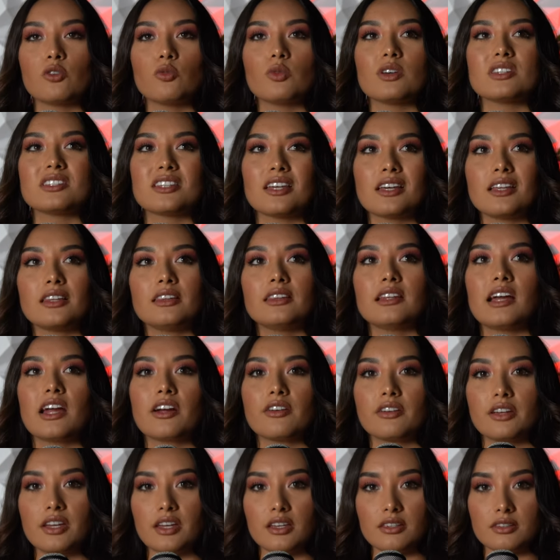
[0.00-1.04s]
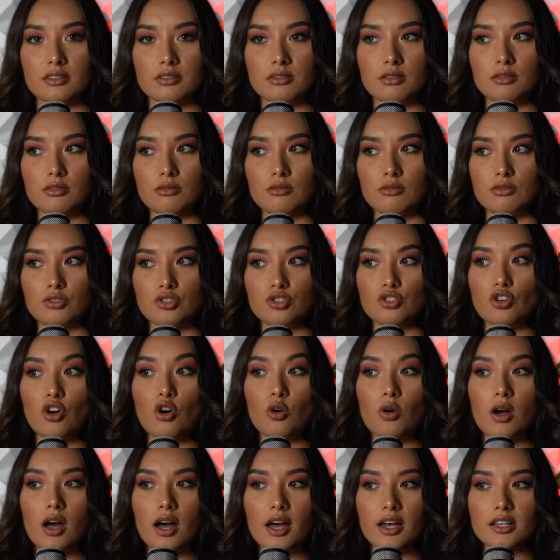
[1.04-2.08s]
was hilarious to
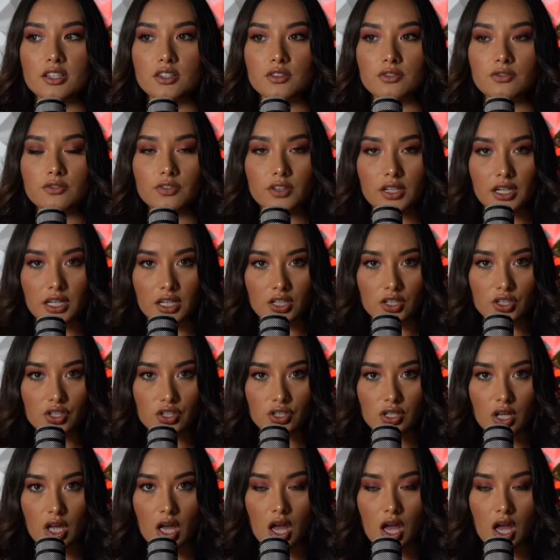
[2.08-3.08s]
show us footage